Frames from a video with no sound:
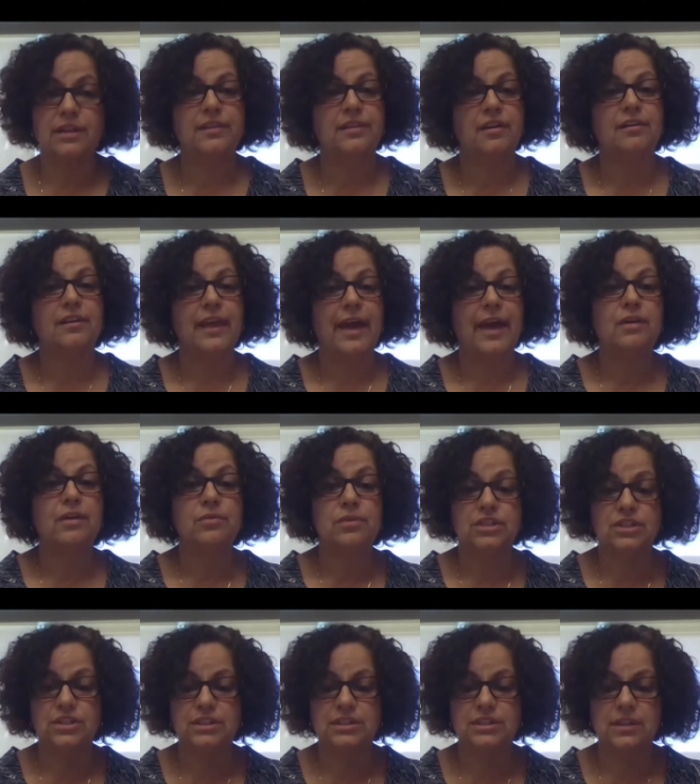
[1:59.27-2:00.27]
and their
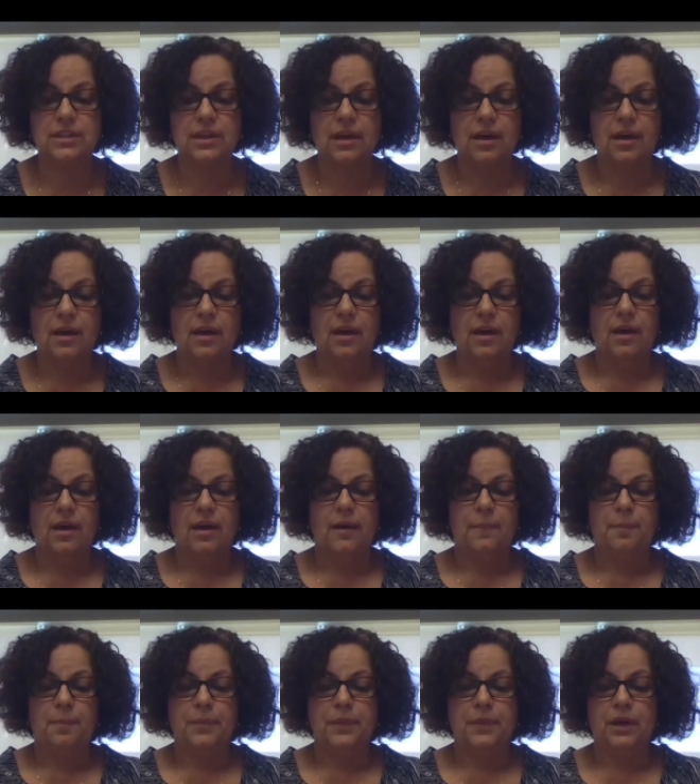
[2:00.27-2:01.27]
languages.
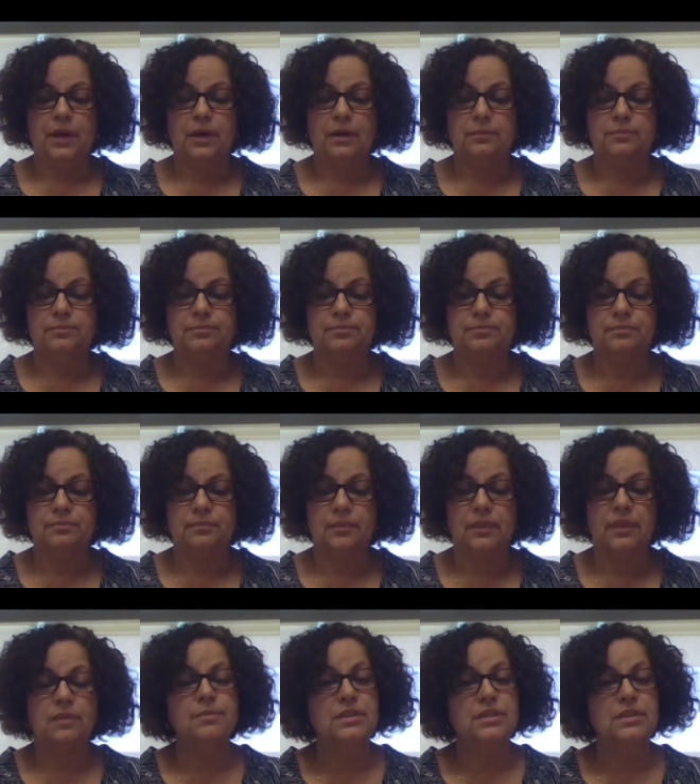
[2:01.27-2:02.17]
The